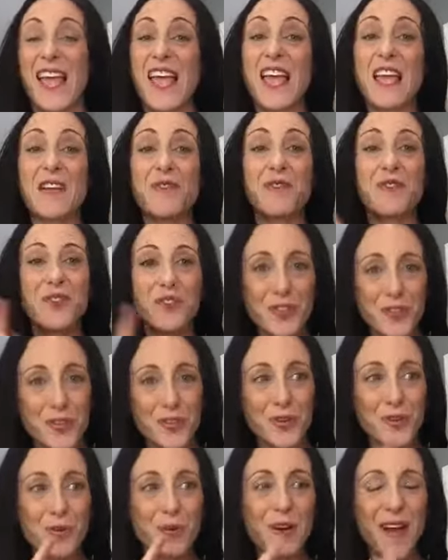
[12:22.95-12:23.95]
If
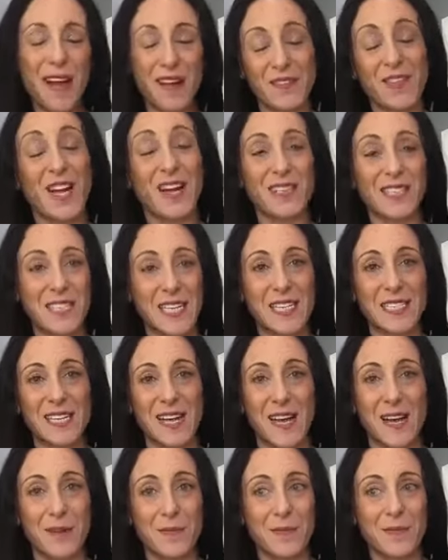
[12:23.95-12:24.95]
you have not signed
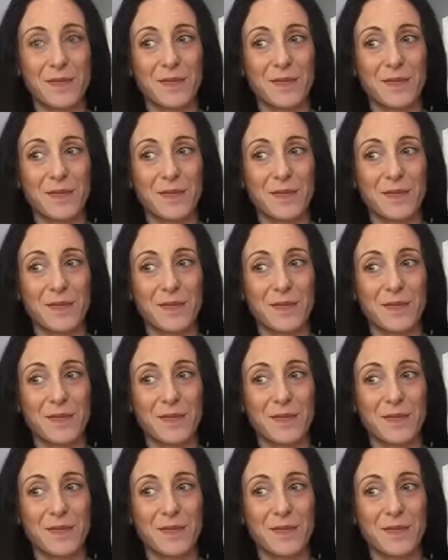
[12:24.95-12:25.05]
up